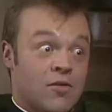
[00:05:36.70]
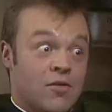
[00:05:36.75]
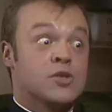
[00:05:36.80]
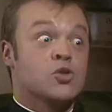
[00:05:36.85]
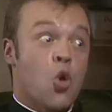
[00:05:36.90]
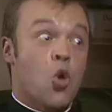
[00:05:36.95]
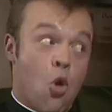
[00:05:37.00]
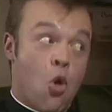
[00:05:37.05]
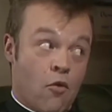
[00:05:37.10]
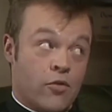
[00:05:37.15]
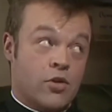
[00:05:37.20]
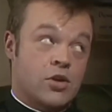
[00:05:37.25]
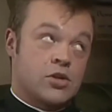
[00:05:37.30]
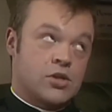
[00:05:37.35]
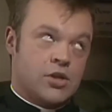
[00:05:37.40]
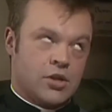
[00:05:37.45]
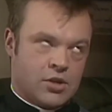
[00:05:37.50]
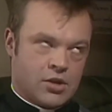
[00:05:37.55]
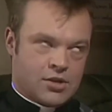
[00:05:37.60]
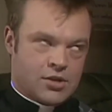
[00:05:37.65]
of us
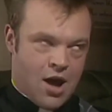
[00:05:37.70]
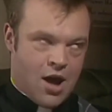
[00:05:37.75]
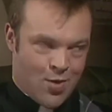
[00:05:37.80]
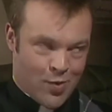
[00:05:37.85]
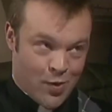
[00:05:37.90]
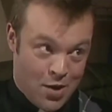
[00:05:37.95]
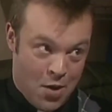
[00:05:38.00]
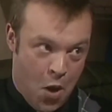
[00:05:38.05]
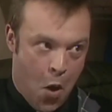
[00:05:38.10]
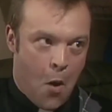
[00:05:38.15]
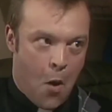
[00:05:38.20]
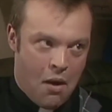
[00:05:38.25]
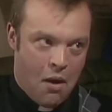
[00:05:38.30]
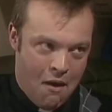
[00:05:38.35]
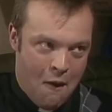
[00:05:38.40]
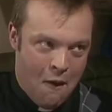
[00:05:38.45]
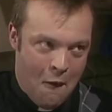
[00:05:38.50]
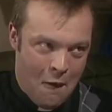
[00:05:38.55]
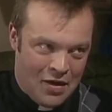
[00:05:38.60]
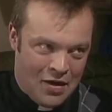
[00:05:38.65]
overdid it down the old
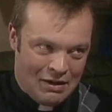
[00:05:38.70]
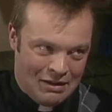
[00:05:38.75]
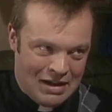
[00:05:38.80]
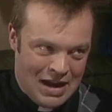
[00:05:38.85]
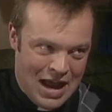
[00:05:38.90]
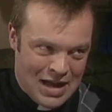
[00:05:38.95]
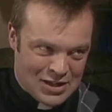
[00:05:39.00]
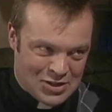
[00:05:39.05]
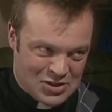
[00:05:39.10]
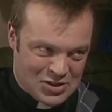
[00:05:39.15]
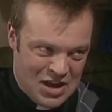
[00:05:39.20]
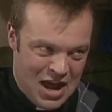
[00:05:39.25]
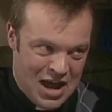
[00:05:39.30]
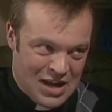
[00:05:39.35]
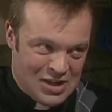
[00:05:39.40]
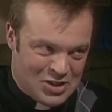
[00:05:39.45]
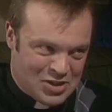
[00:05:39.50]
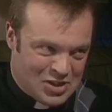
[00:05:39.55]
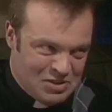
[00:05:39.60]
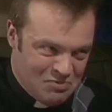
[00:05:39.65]
local last
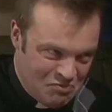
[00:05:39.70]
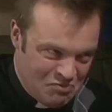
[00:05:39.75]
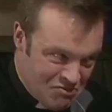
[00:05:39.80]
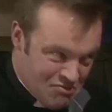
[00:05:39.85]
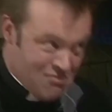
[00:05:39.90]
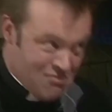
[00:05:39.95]
night.